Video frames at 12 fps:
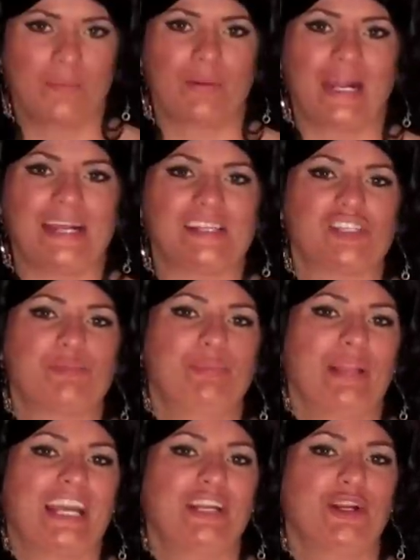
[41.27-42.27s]
I
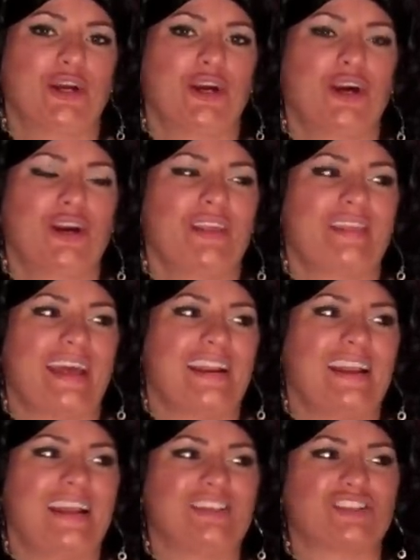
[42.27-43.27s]
explained to her
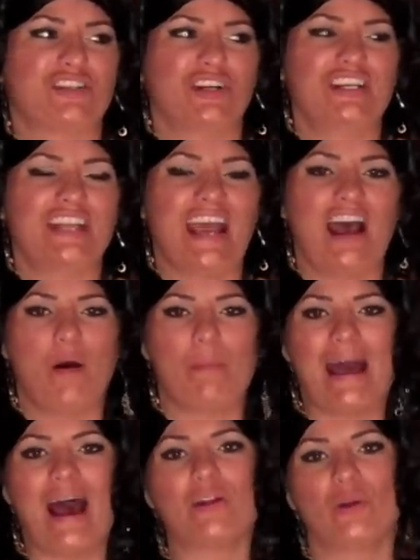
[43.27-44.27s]
that it's good to help
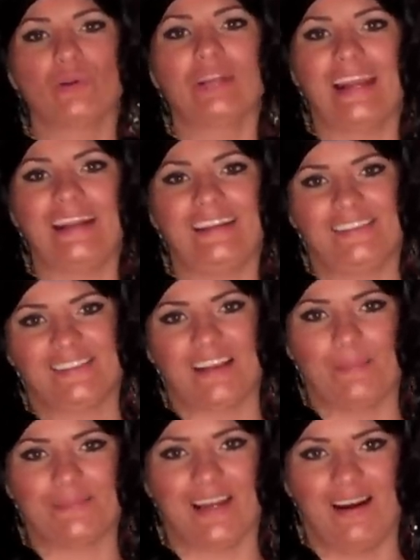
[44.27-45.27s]
out old ladies
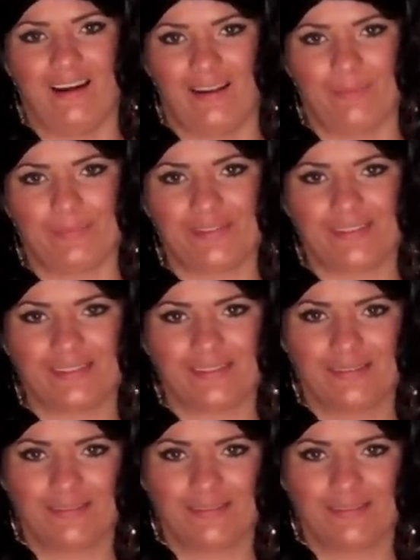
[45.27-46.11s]
sometimes.